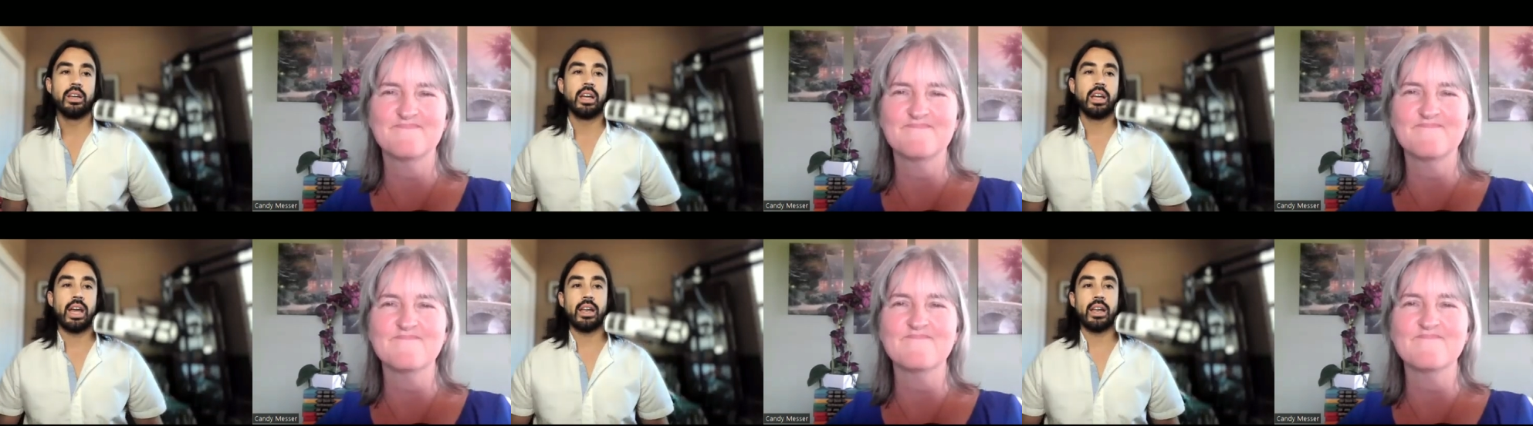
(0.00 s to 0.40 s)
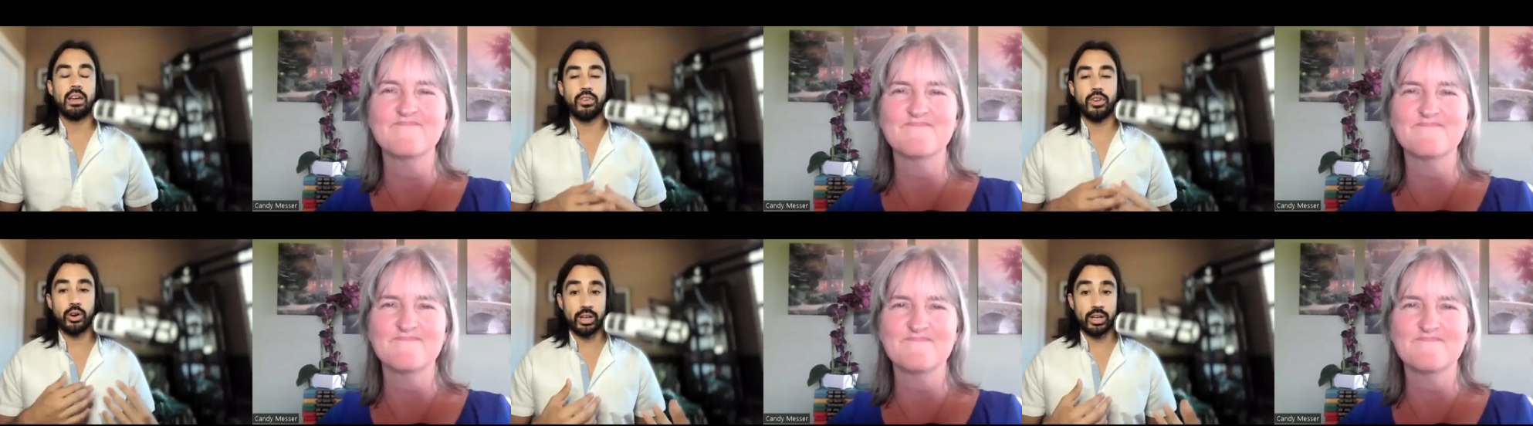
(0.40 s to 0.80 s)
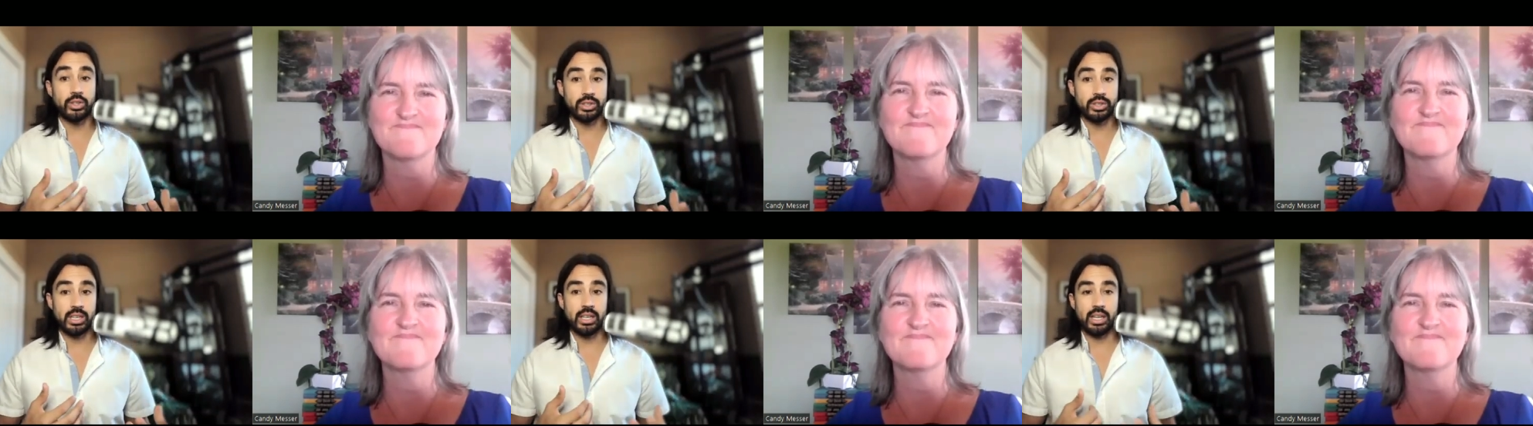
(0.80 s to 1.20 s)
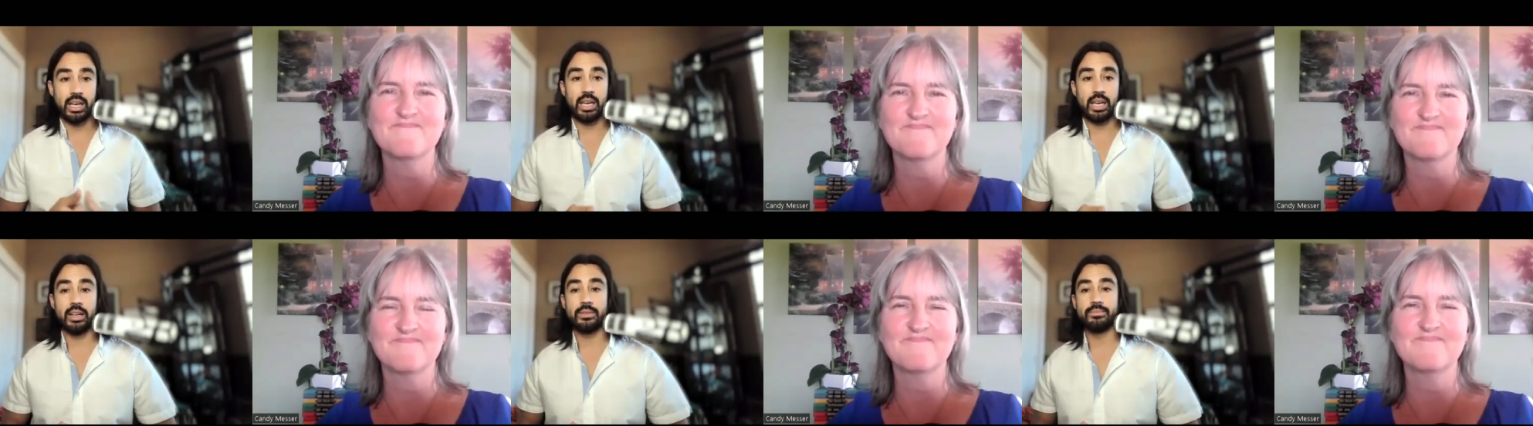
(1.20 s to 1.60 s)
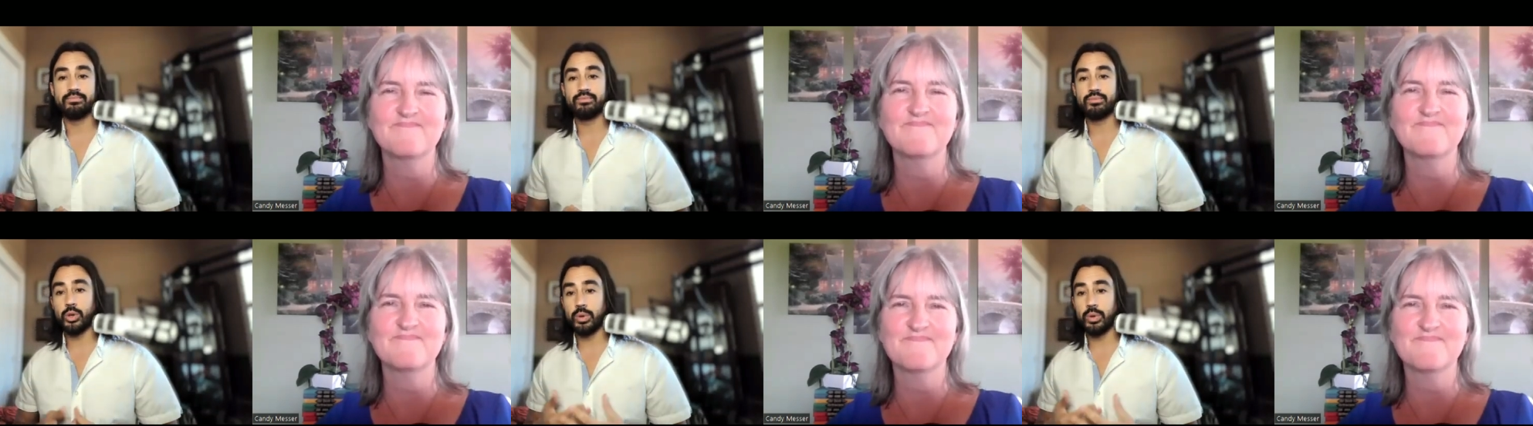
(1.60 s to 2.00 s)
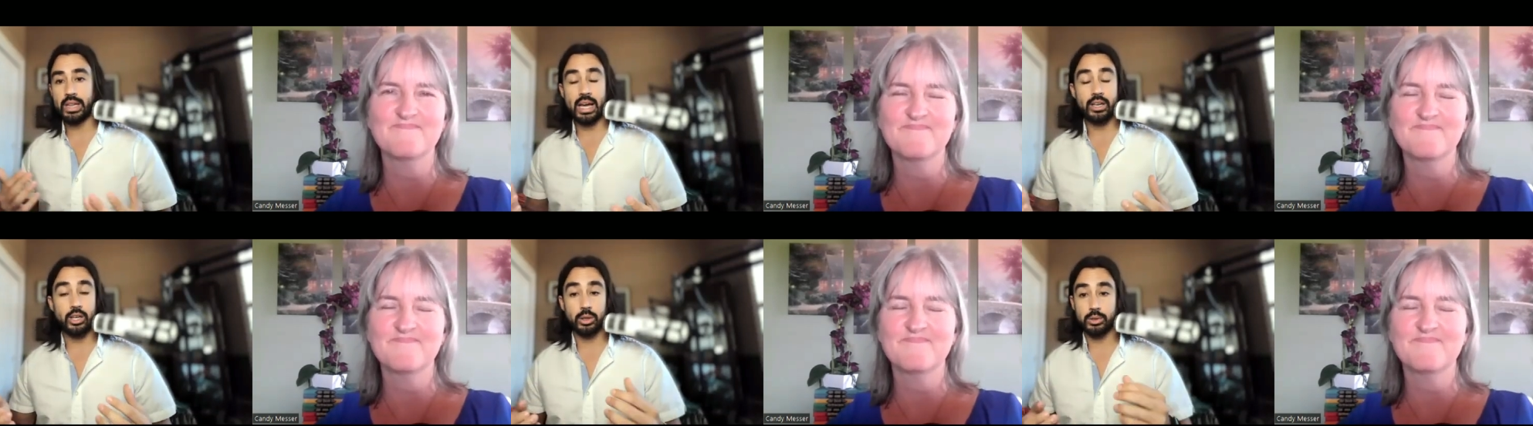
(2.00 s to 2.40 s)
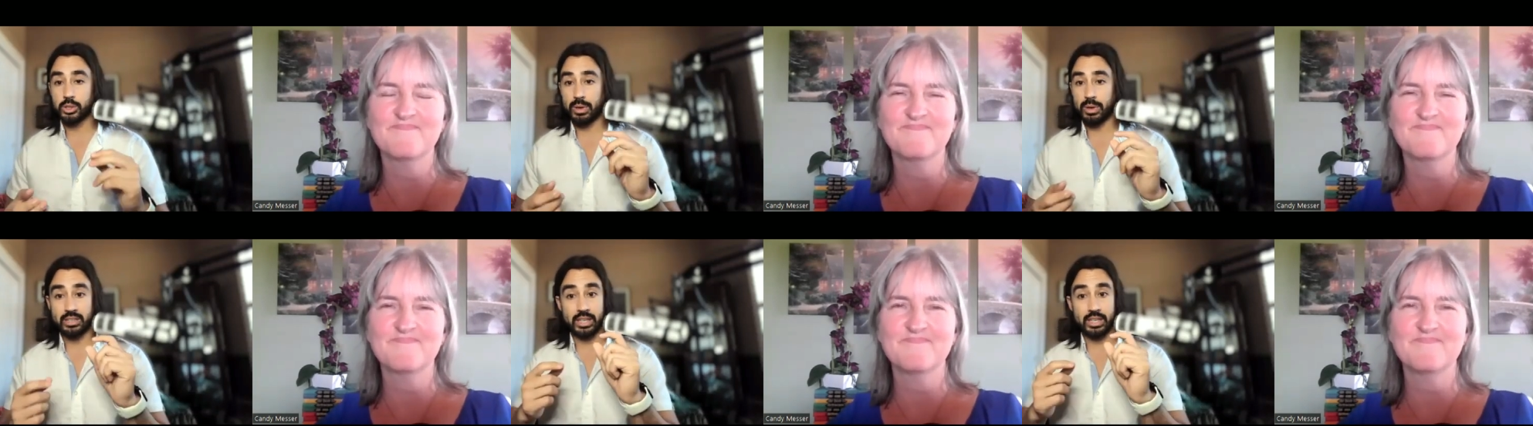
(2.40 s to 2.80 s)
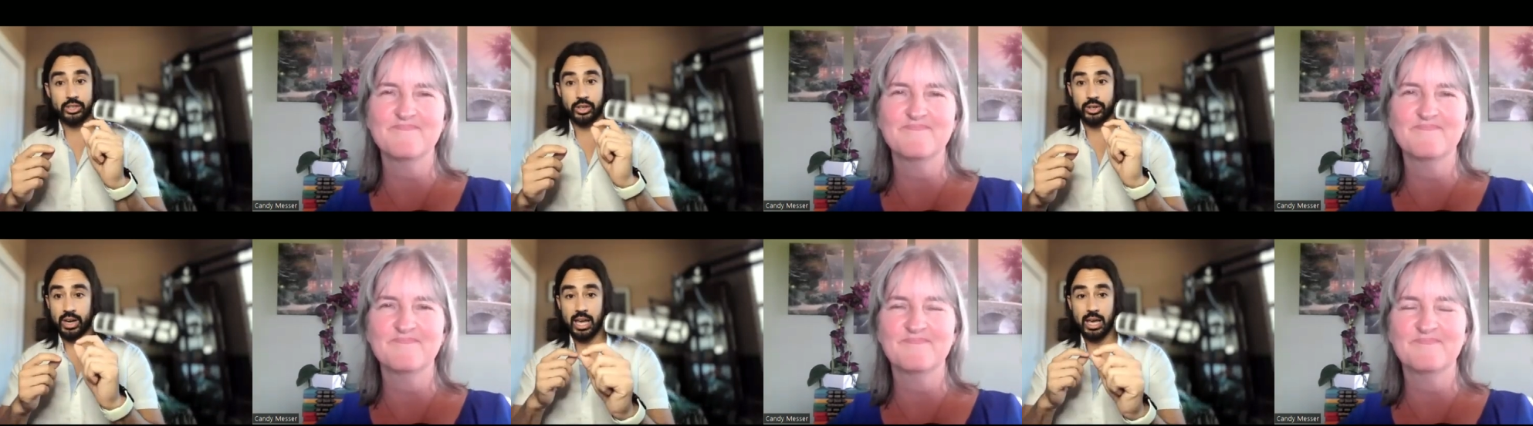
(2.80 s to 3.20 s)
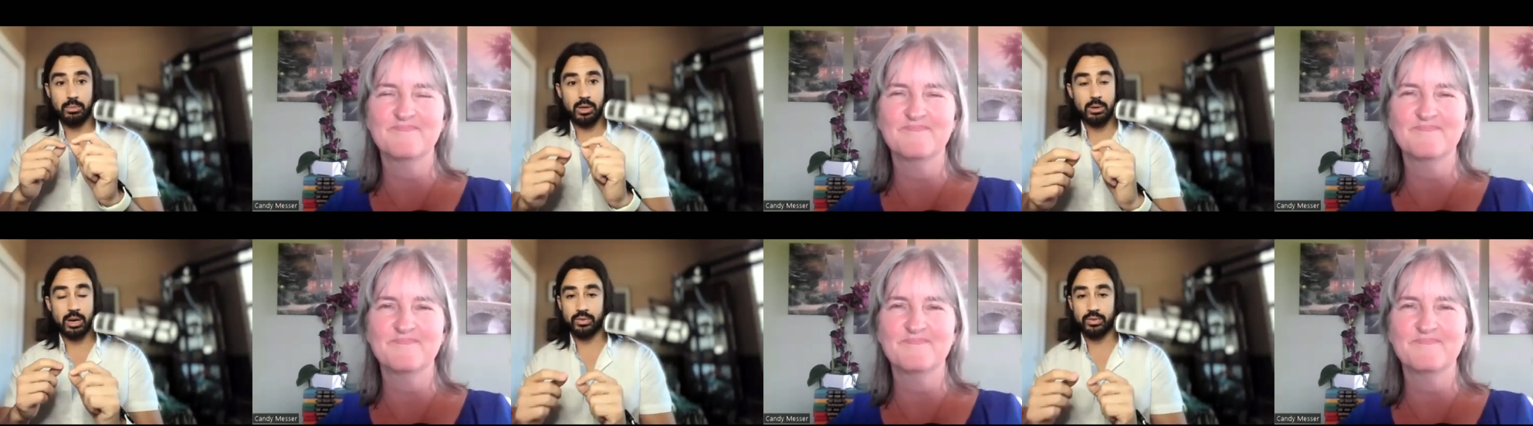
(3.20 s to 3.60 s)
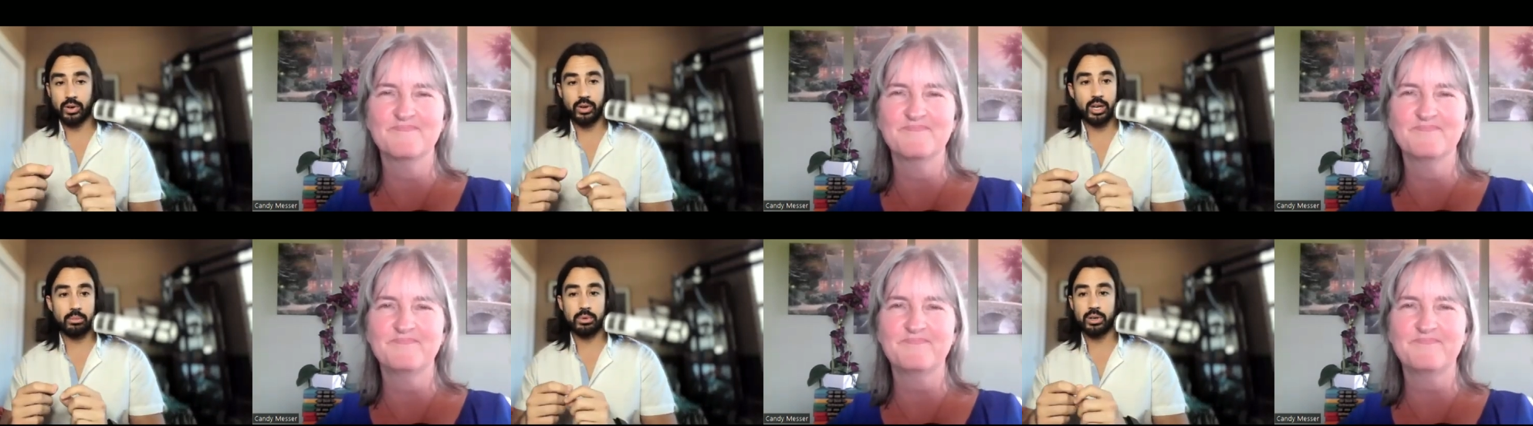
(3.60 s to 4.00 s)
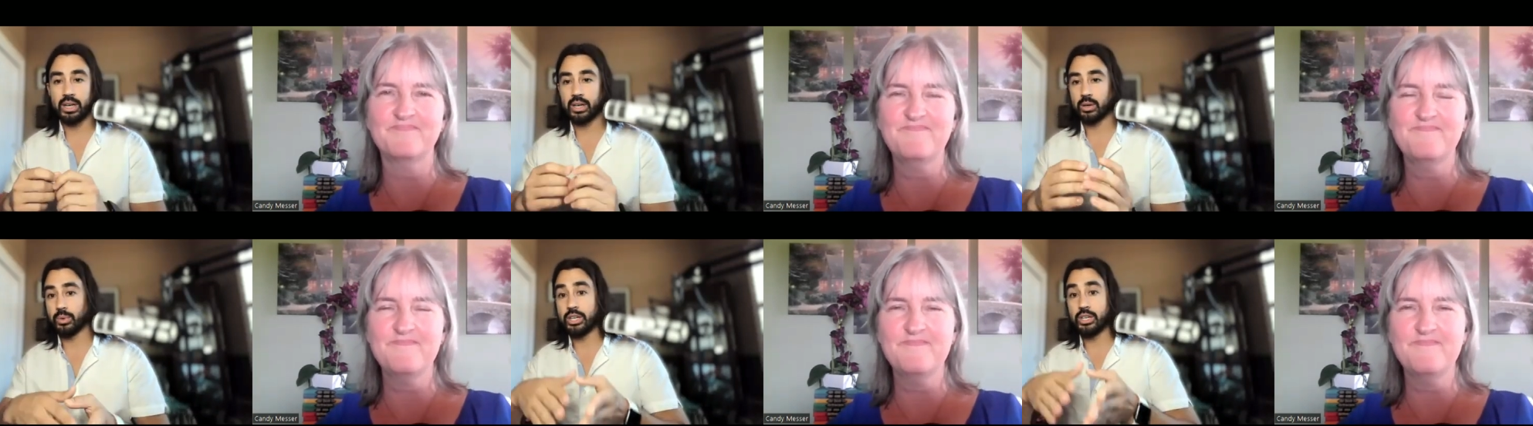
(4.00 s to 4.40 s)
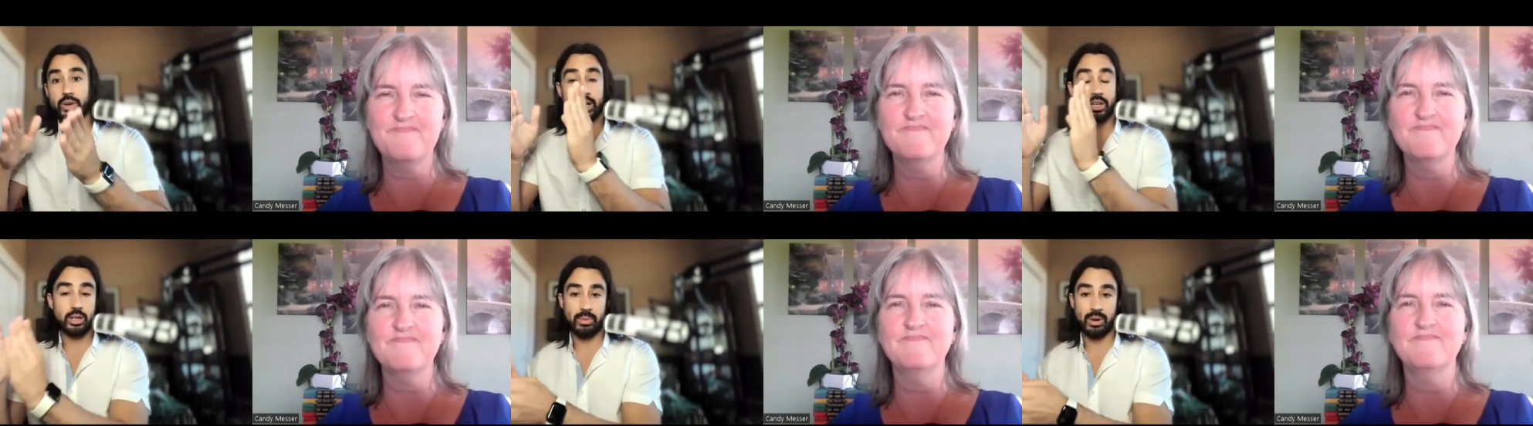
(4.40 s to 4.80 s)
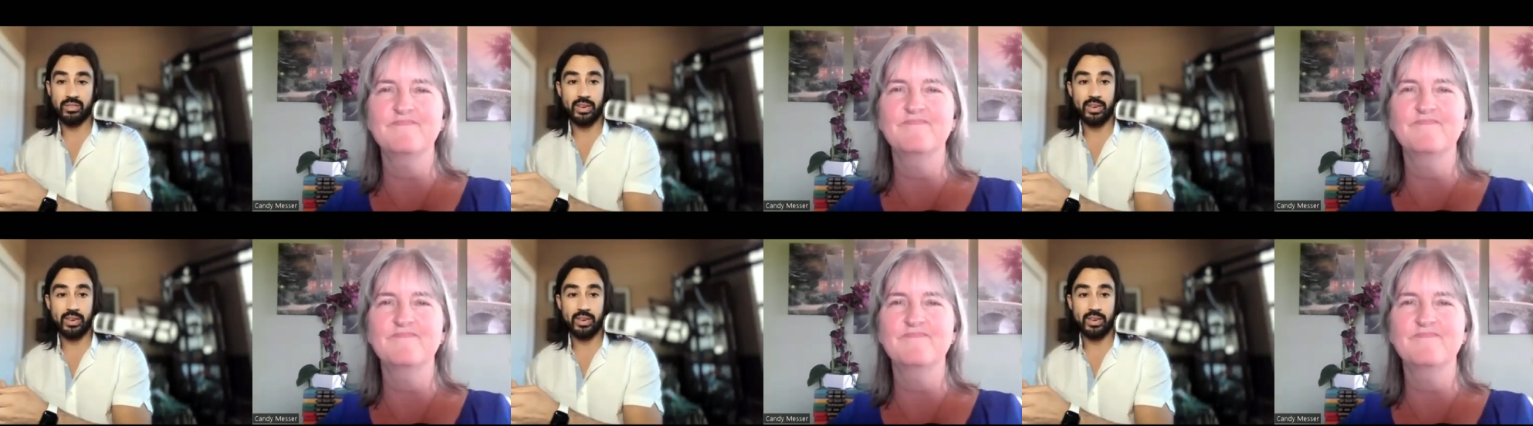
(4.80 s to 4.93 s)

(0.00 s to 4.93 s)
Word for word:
Speaker 1: Mm-hmm. And if you're interested in doing that, you'll just basically enter your name, email, phone number. It'll redirect you to my